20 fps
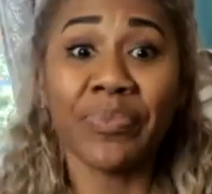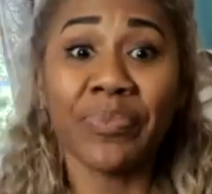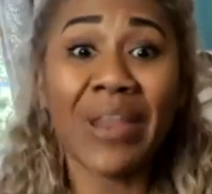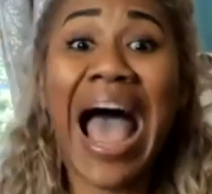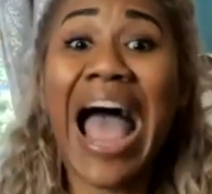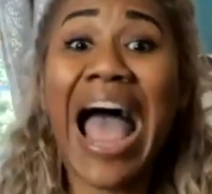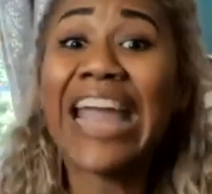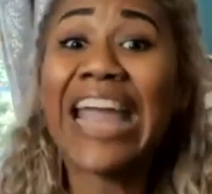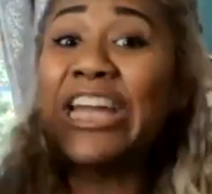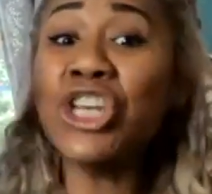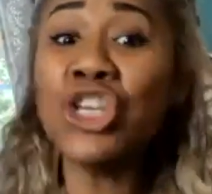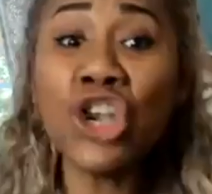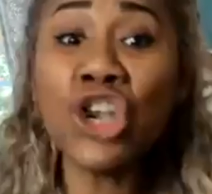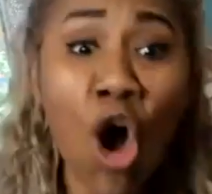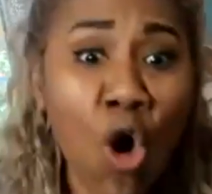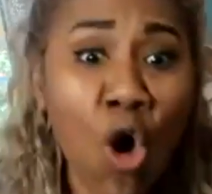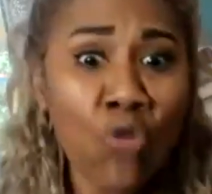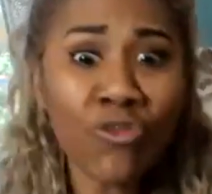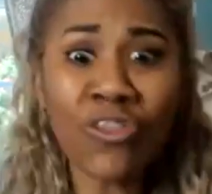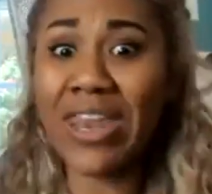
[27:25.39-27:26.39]
I
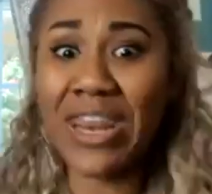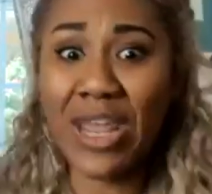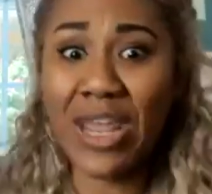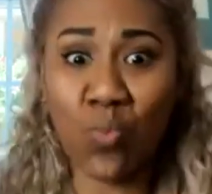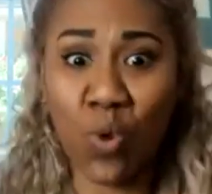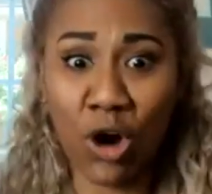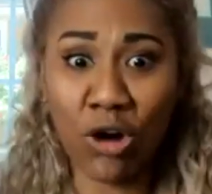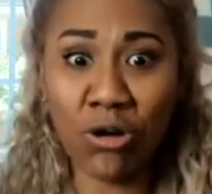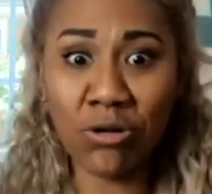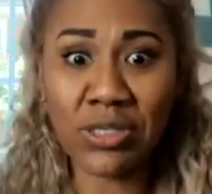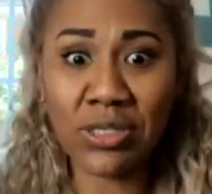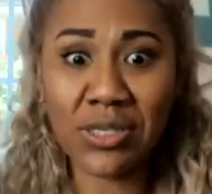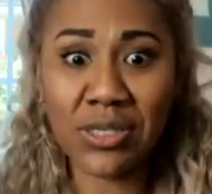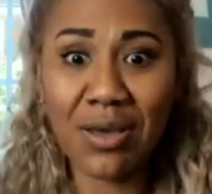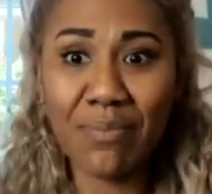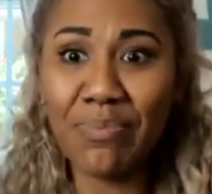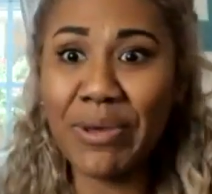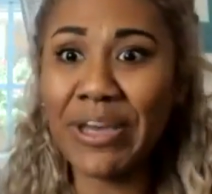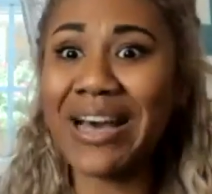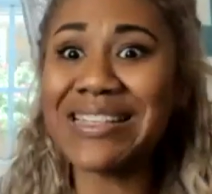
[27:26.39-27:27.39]
know that it works
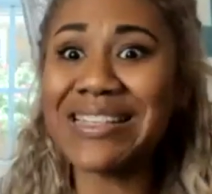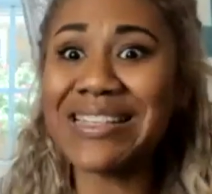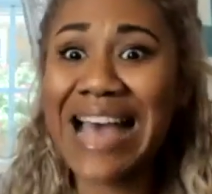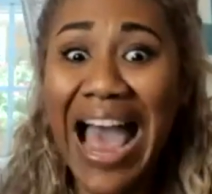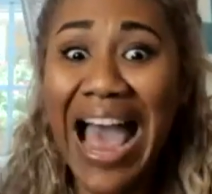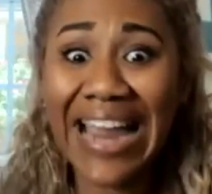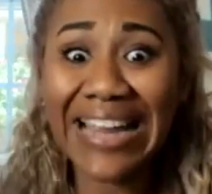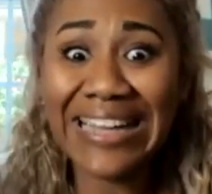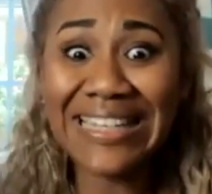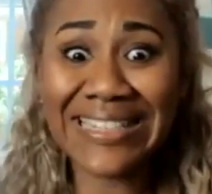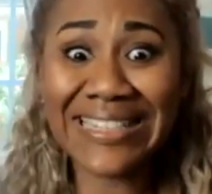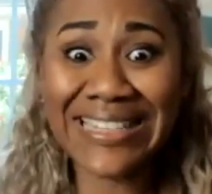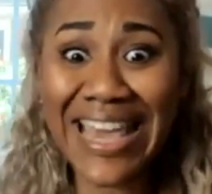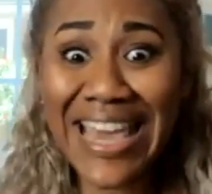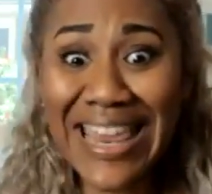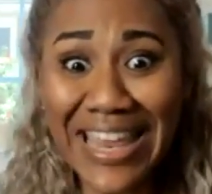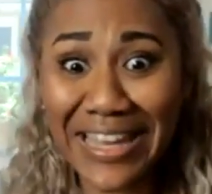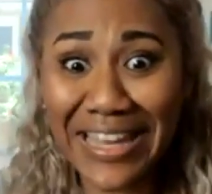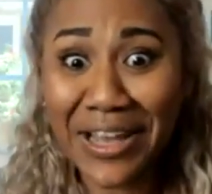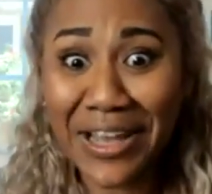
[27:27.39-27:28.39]
because I did
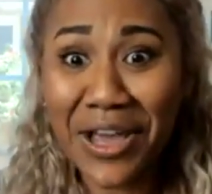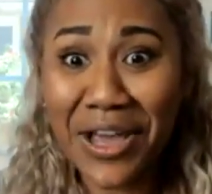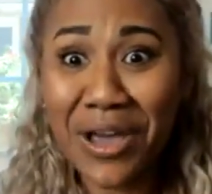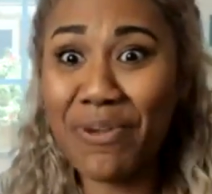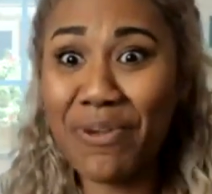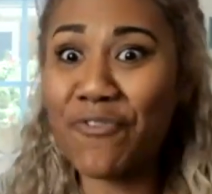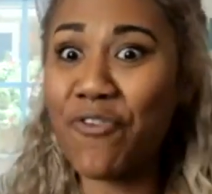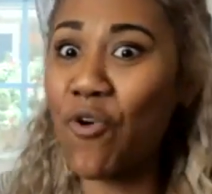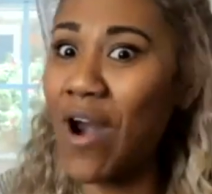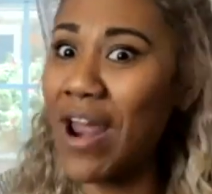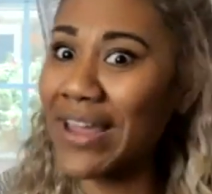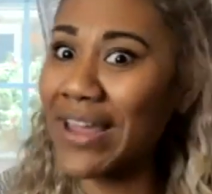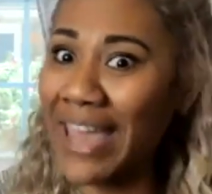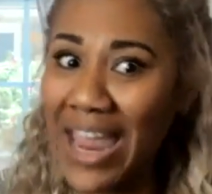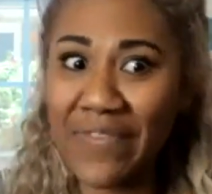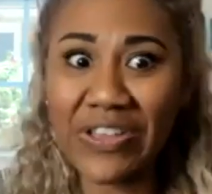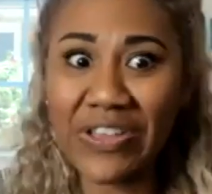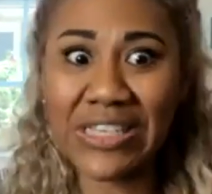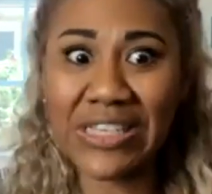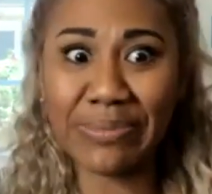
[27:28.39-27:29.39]
it before I
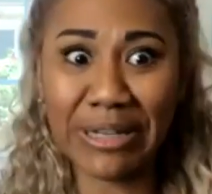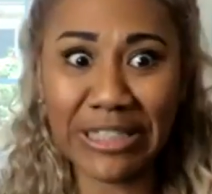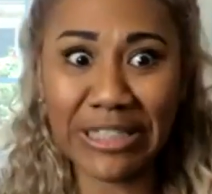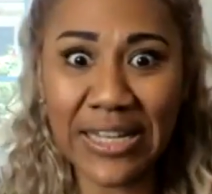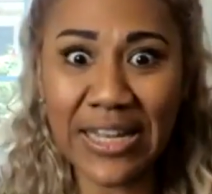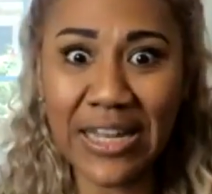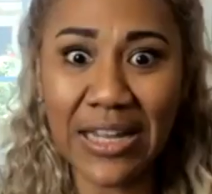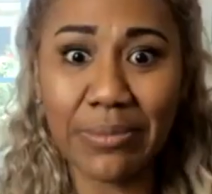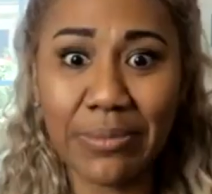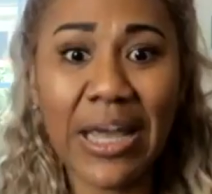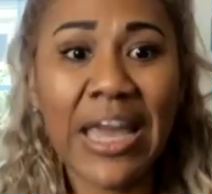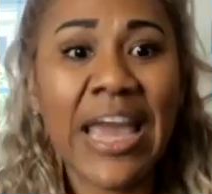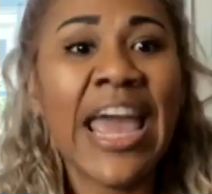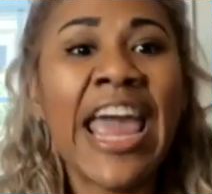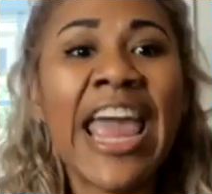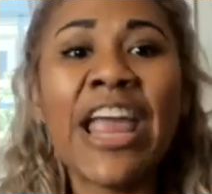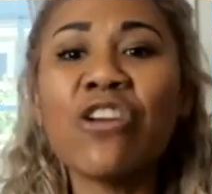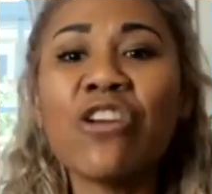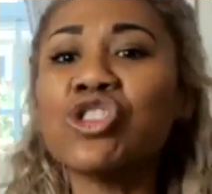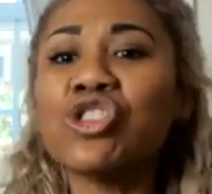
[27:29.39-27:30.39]
gave it to my team.
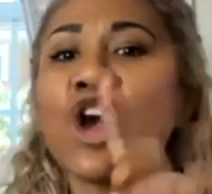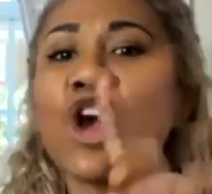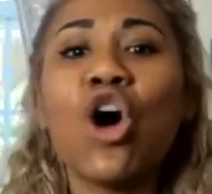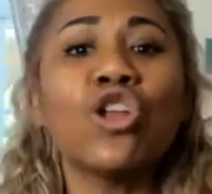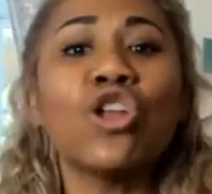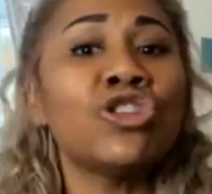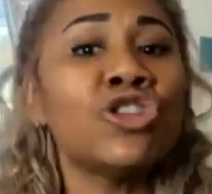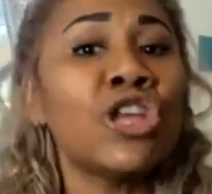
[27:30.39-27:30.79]
Here's the